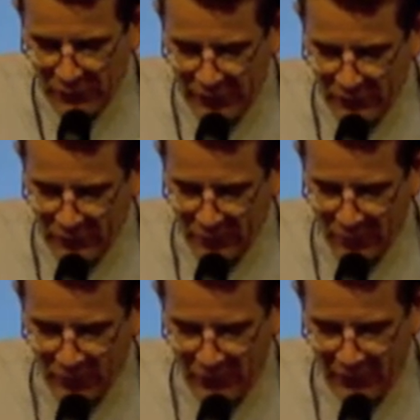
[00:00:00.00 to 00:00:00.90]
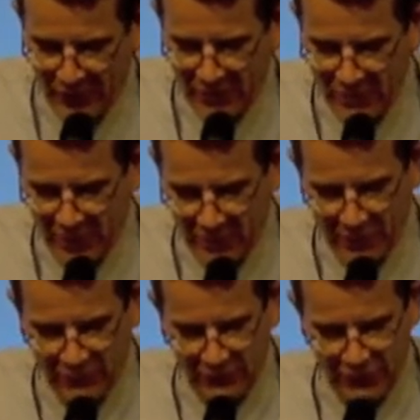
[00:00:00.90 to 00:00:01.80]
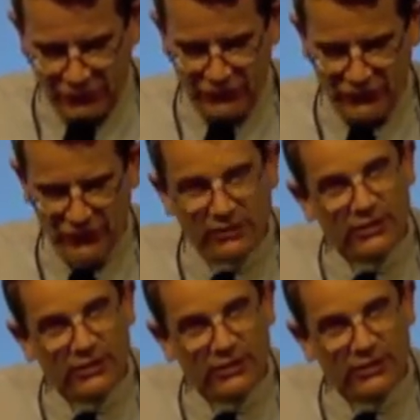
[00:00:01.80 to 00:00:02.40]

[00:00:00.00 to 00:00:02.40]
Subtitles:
a little boy in my parish.